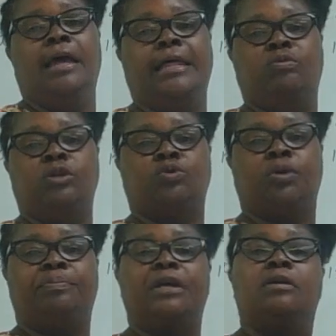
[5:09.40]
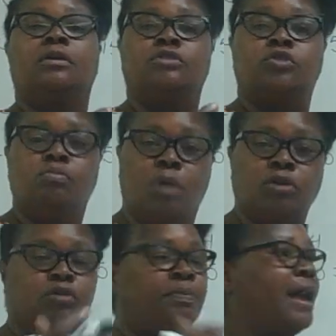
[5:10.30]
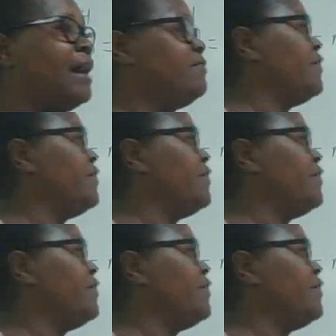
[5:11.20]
and which would be to multiply